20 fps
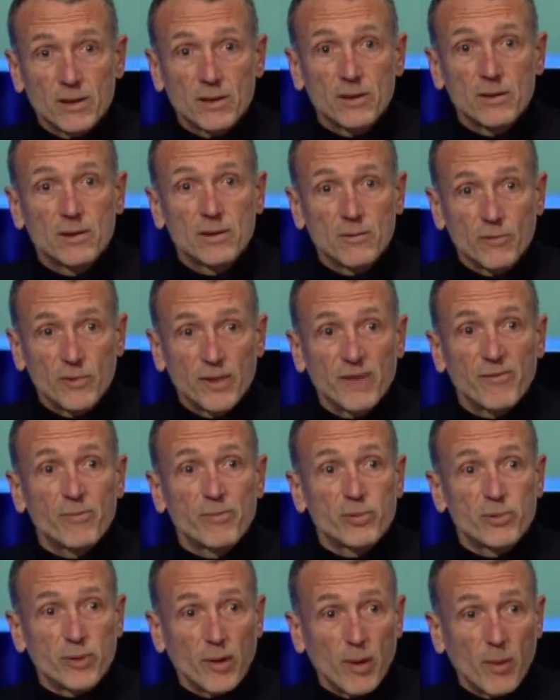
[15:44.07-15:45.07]
because
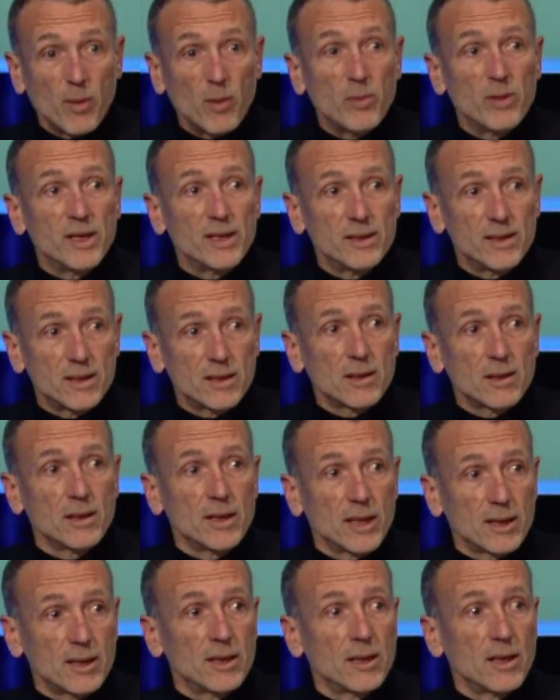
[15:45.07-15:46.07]
we've probably
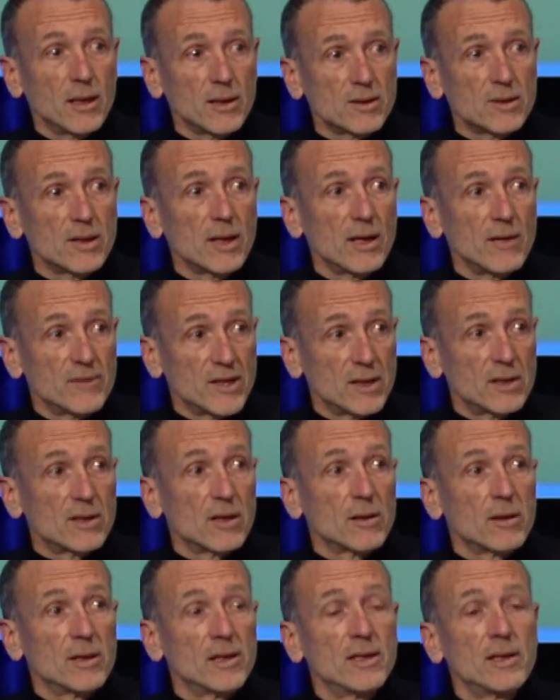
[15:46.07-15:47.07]
disconnected ourselves,
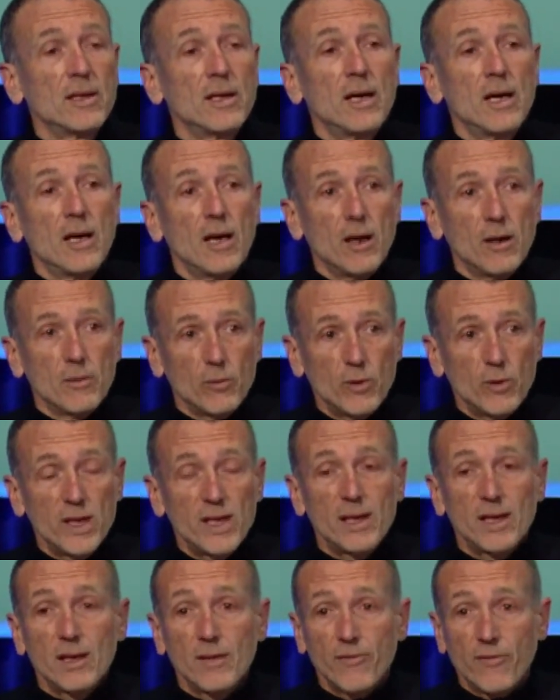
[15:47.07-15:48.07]
and certainly
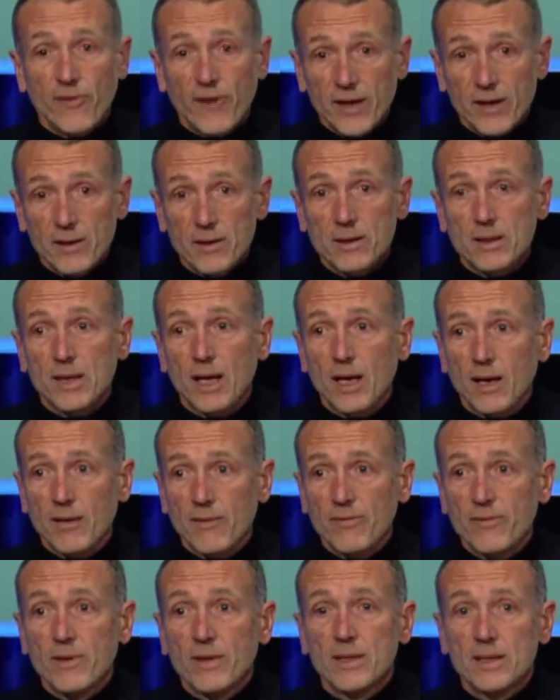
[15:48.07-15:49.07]
we in finance
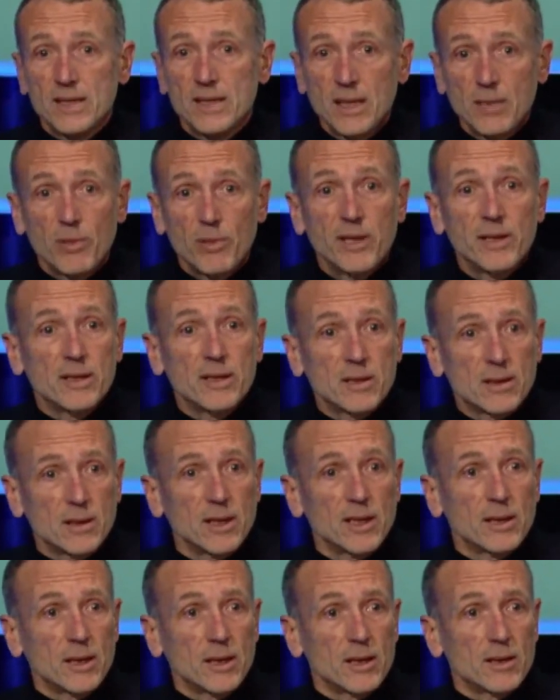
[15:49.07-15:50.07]
have deeply
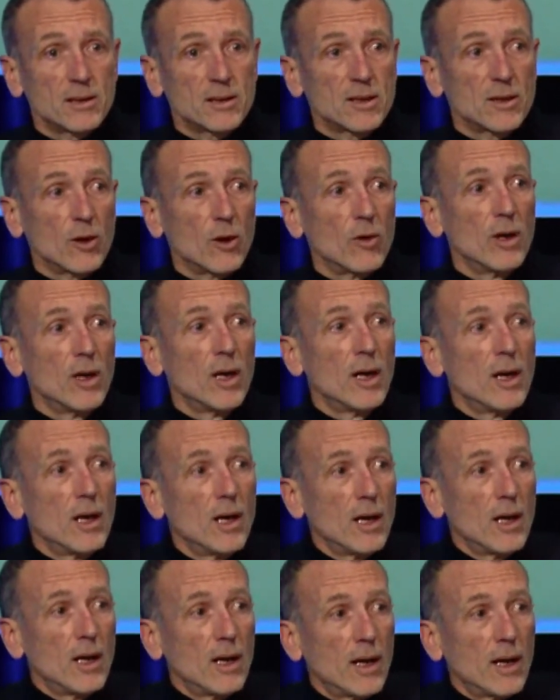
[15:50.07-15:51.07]
disconnected. So
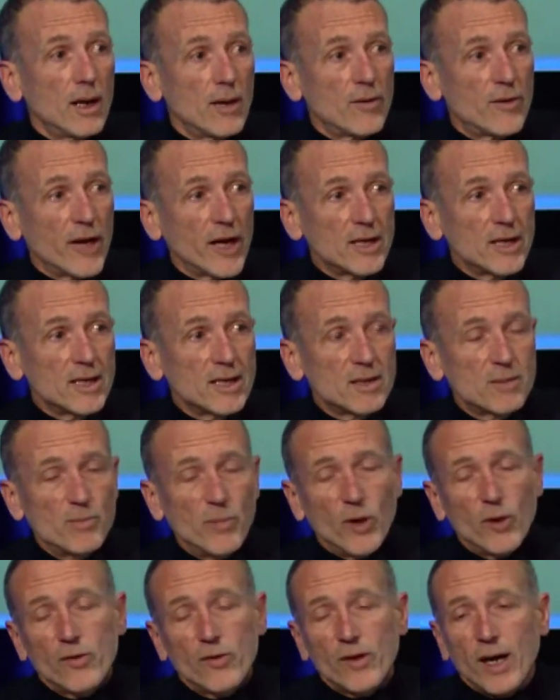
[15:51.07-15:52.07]
that
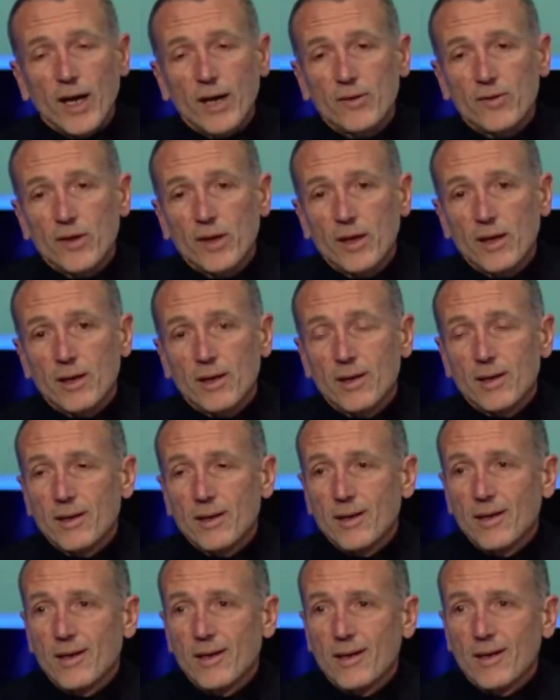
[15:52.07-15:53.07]
is both, I
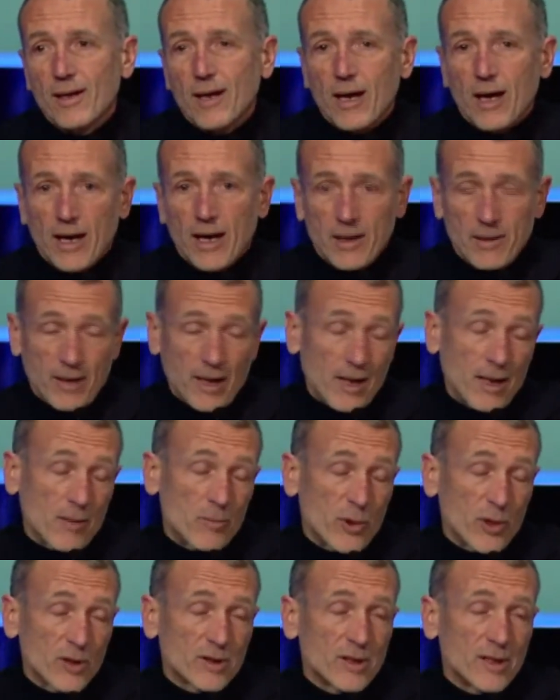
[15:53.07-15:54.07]
think,
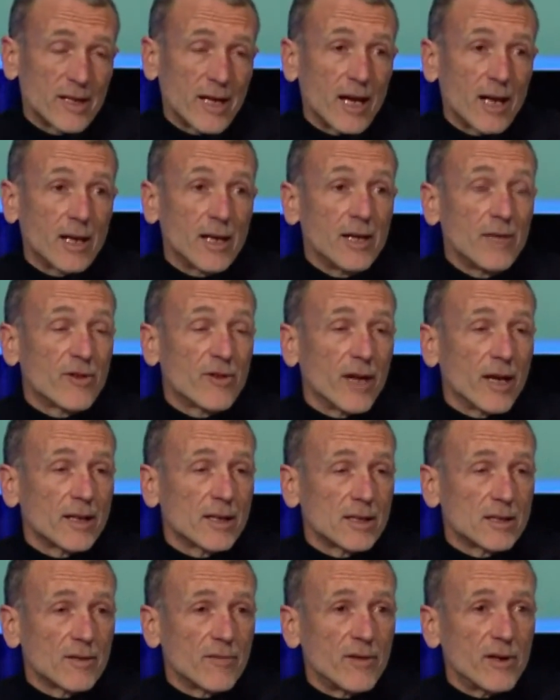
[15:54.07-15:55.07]
and personally, I leave
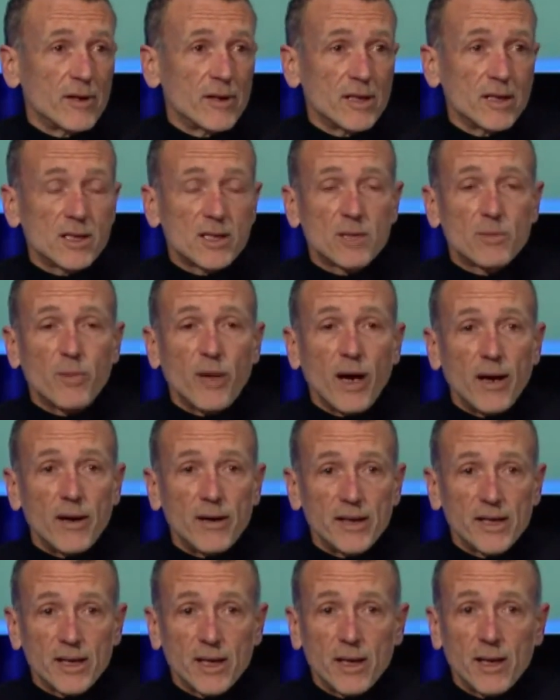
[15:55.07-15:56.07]
that as a very
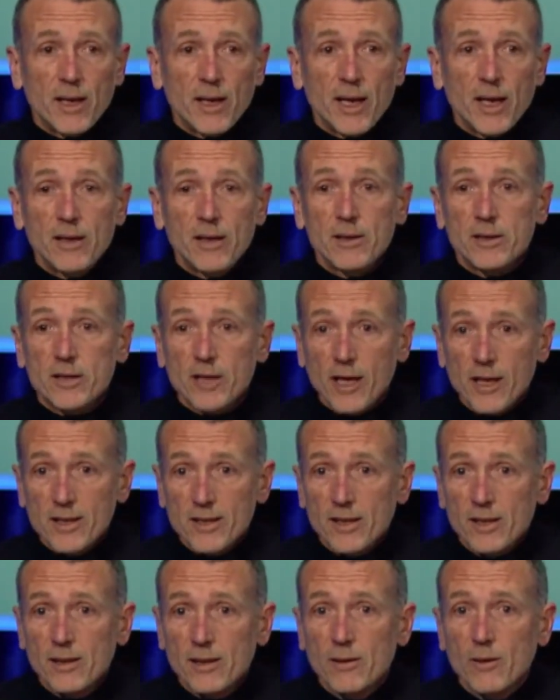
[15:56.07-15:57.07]
inspiring and
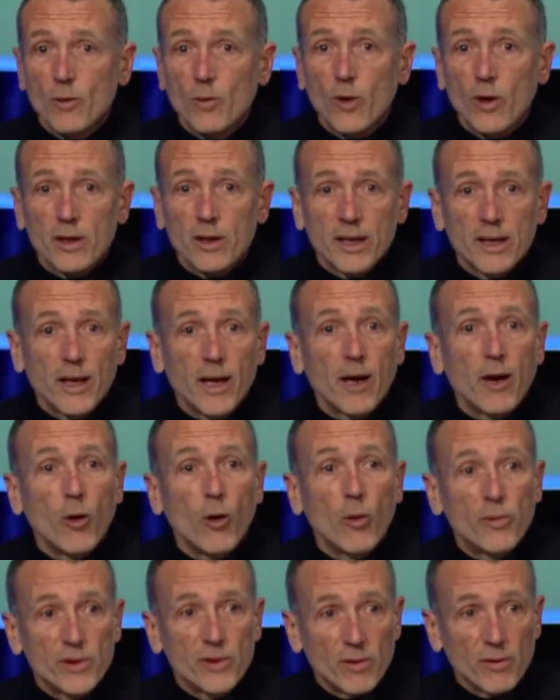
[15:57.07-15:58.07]
energizing work, and
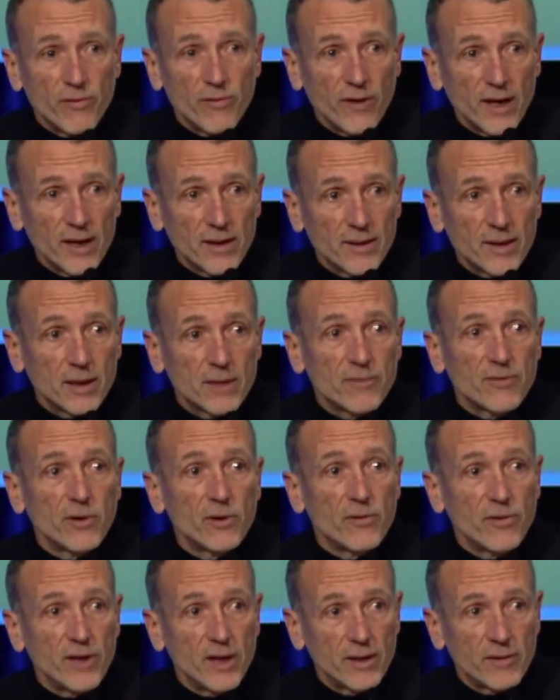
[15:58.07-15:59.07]
I hope you'll find
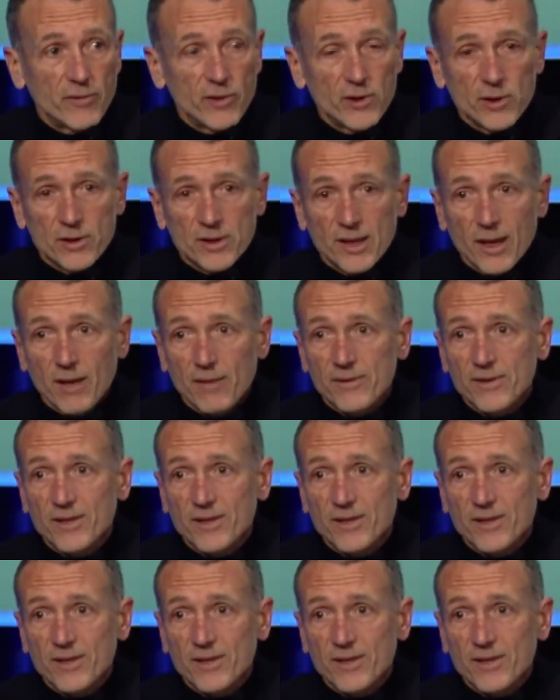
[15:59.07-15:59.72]
that fulfilling for